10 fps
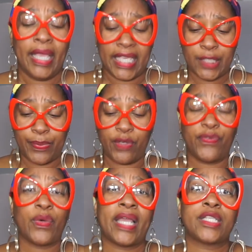It's
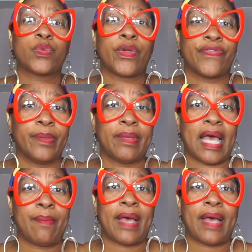beautiful, and it's worth the blind